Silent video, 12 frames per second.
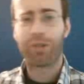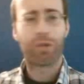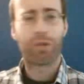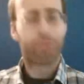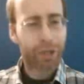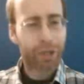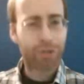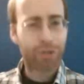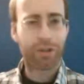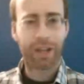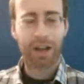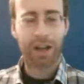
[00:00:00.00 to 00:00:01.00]
you're pretty
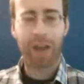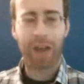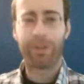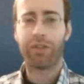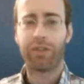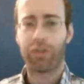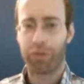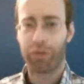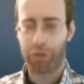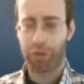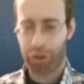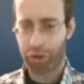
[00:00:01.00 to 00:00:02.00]
sure that commas
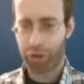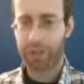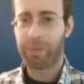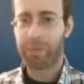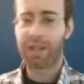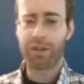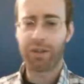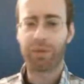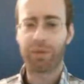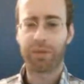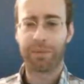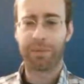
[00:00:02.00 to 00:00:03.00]
should be
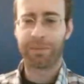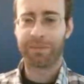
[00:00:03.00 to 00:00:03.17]
used?